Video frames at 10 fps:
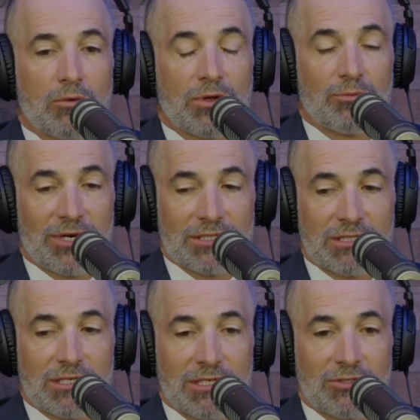with
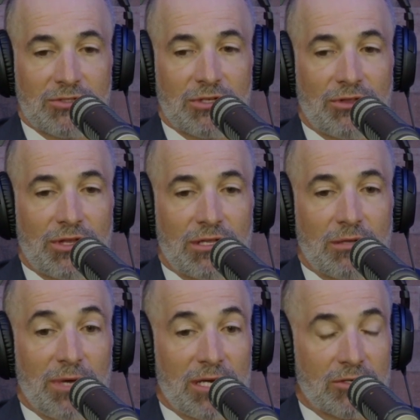President Hildreth and
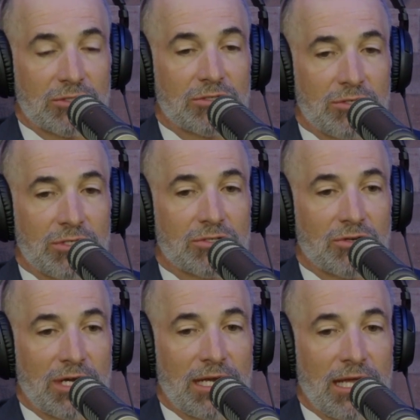the medical students
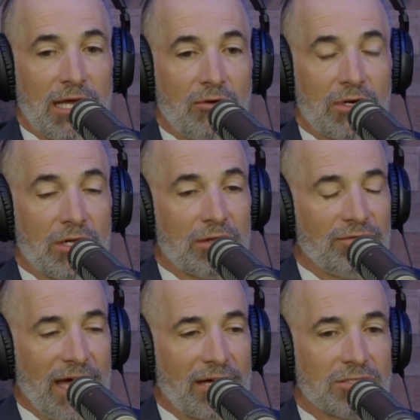right now and all the
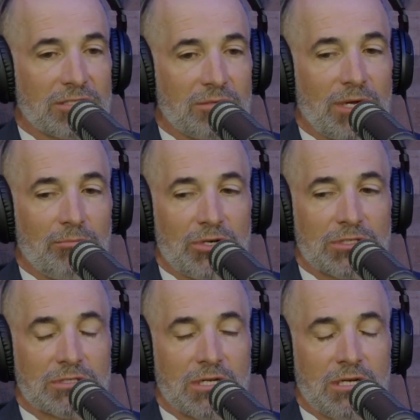faculty
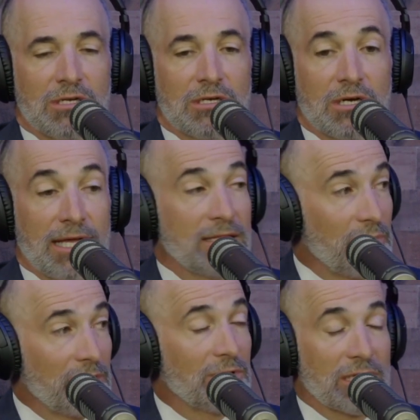members and the
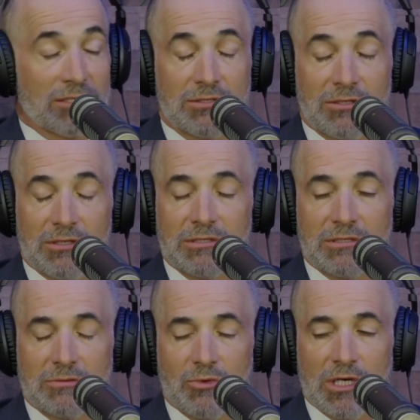public health students
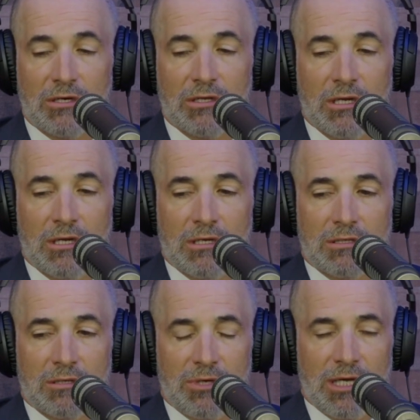as well,
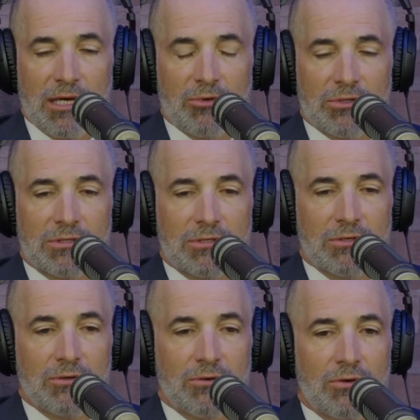to be able
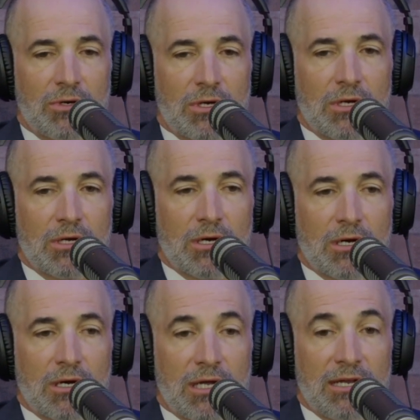to
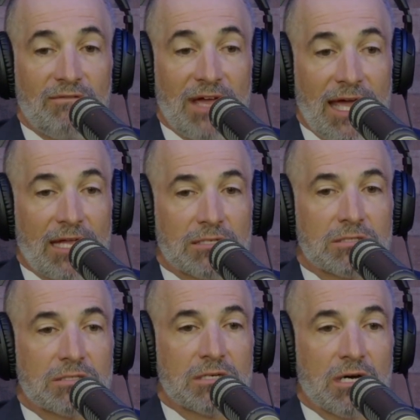
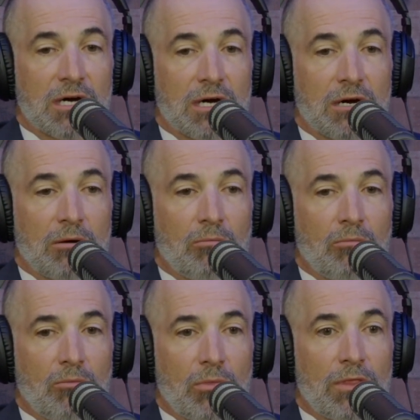advance
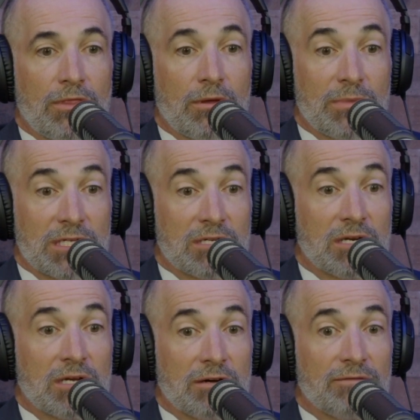the
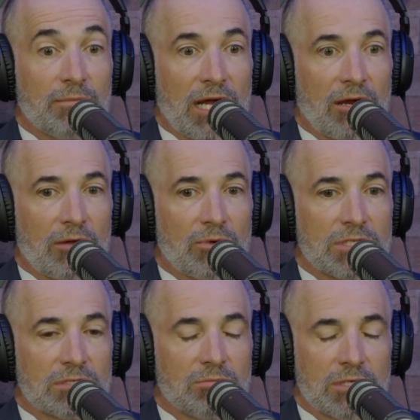mission of Meharry,
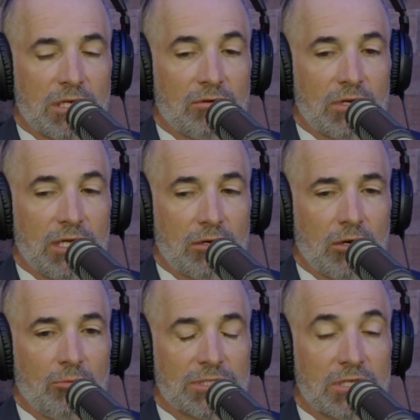which has been here
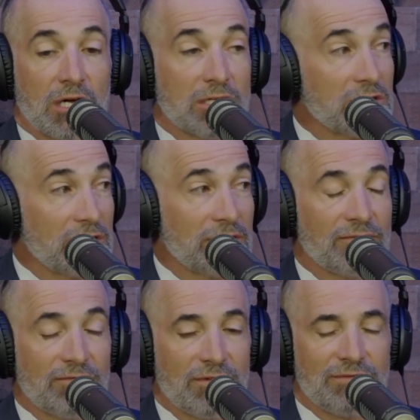almost
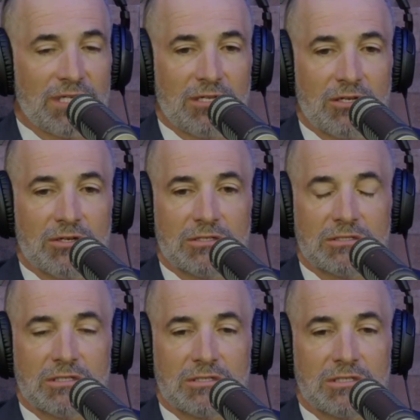150 years.